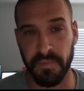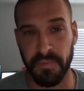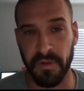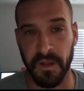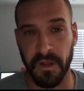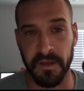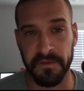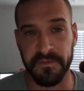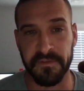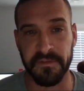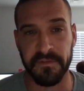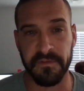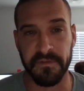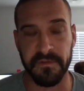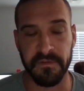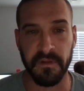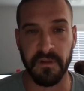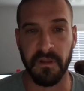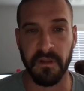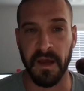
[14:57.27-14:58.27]
plus
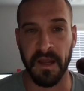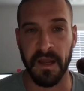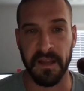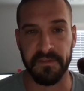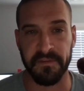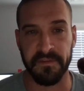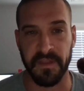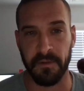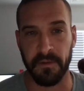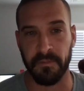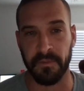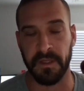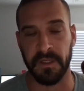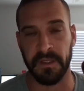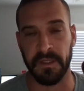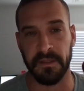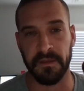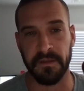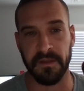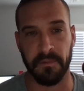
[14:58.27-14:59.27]
clients that
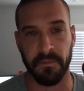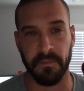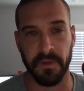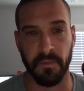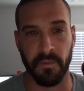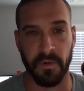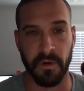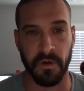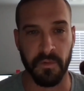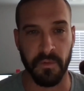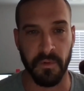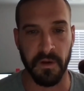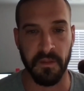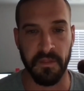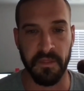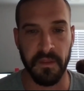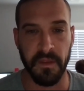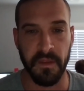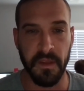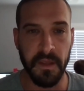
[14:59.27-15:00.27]
we work
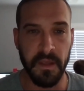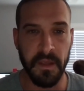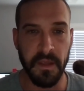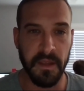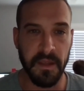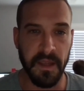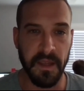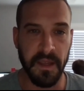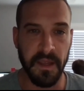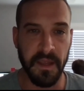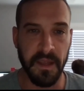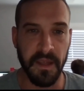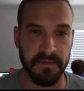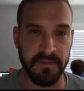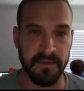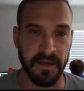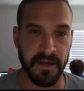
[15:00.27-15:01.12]
with, and